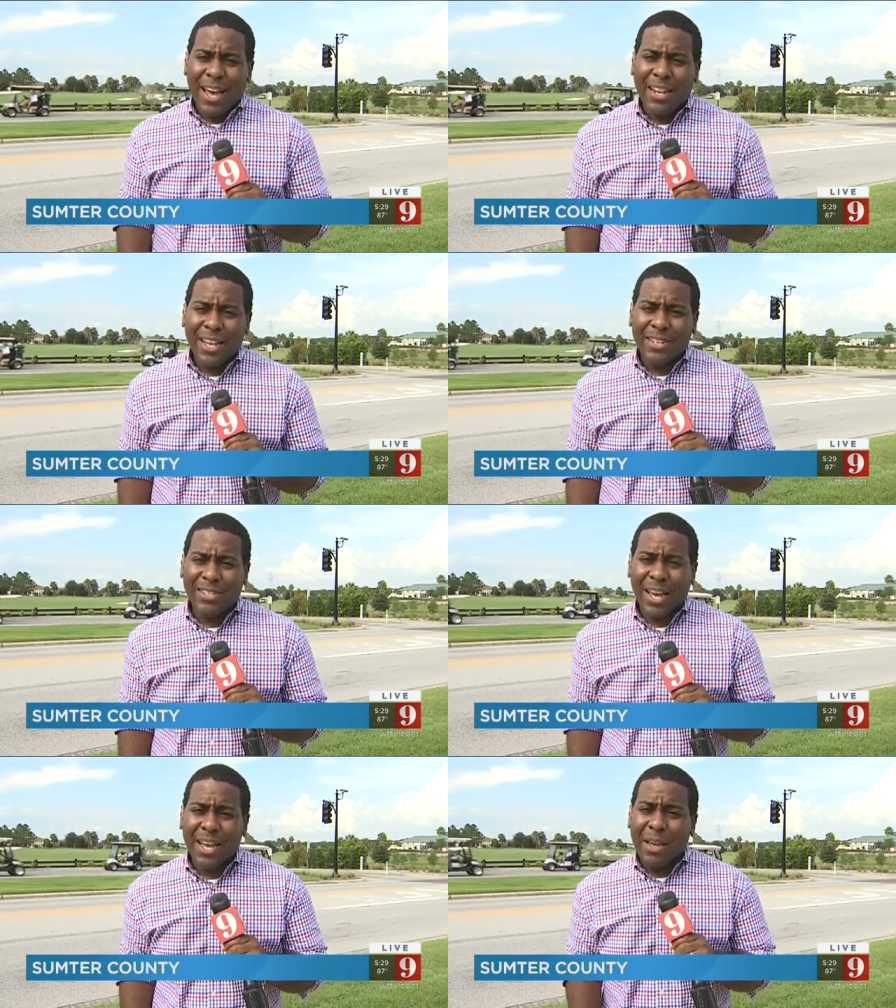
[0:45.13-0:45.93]
And they
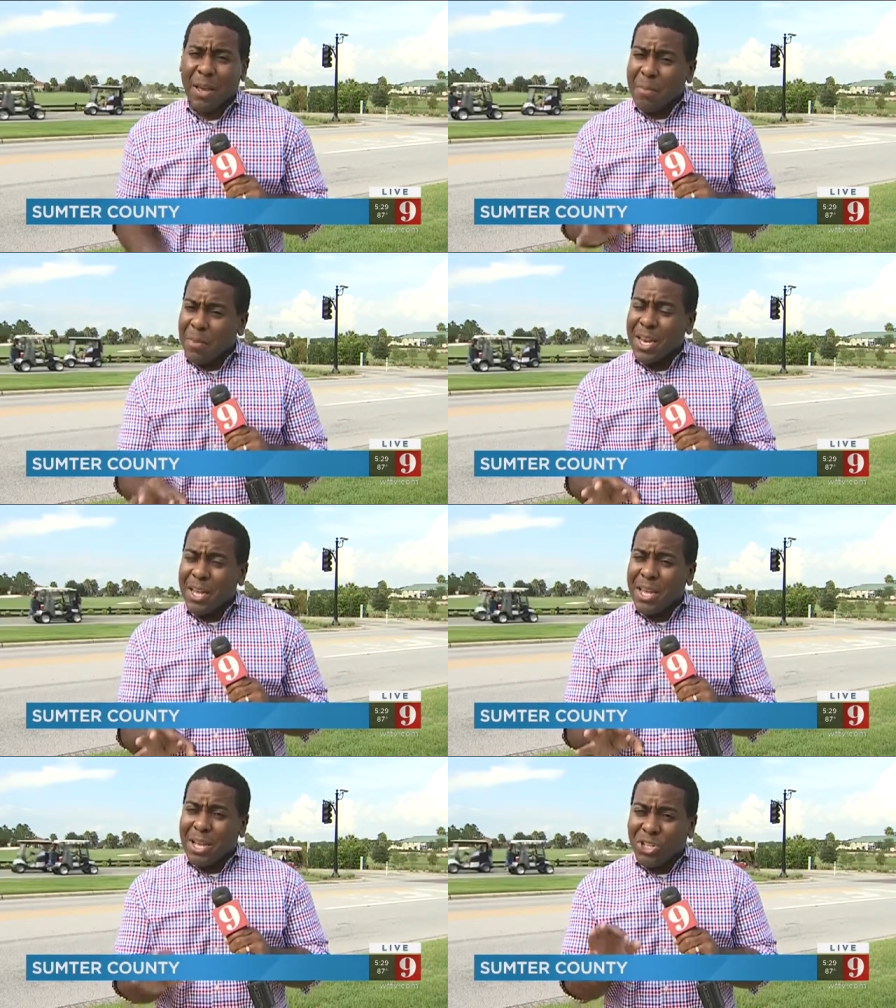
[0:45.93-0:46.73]
say
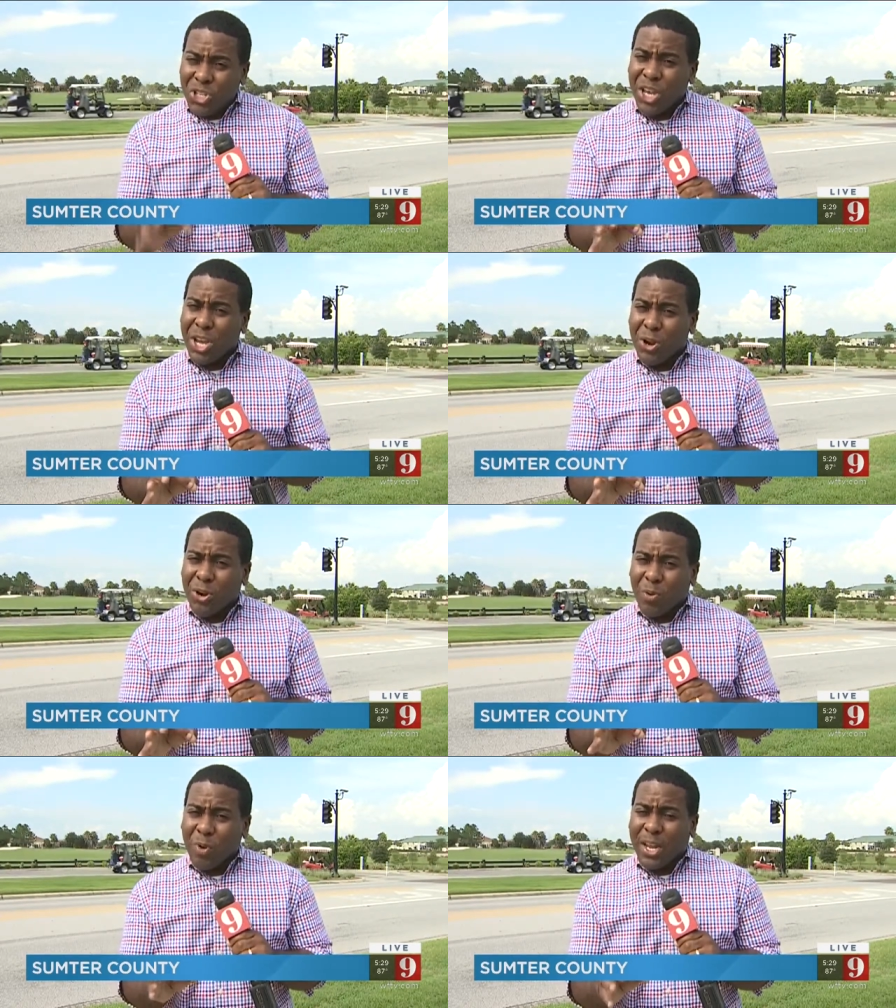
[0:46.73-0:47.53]
many
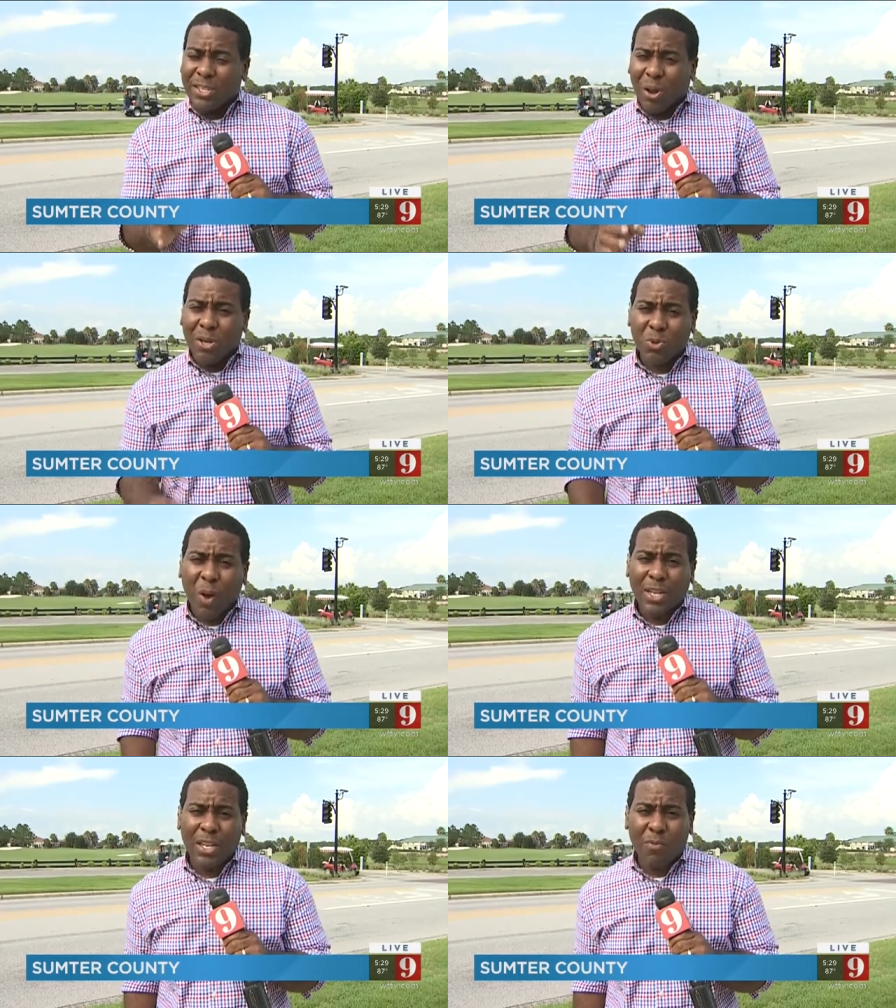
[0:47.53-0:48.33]
cheered when they saw the
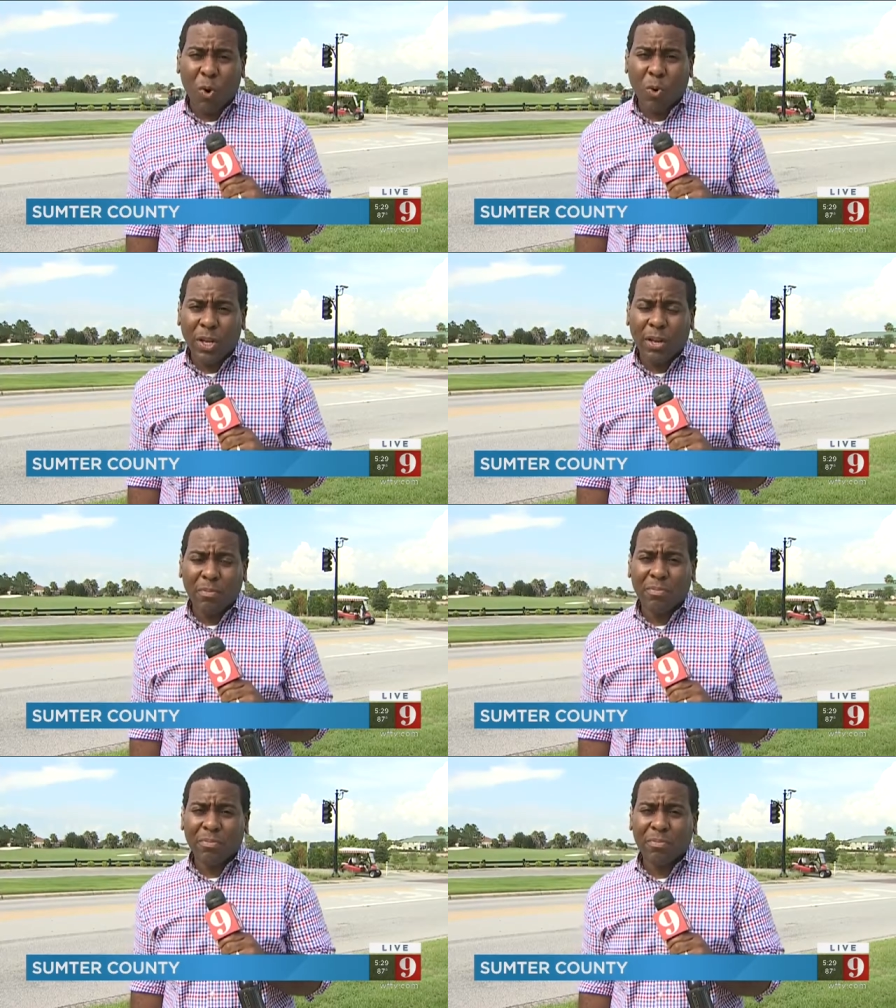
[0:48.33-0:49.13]
SWAT team roll in.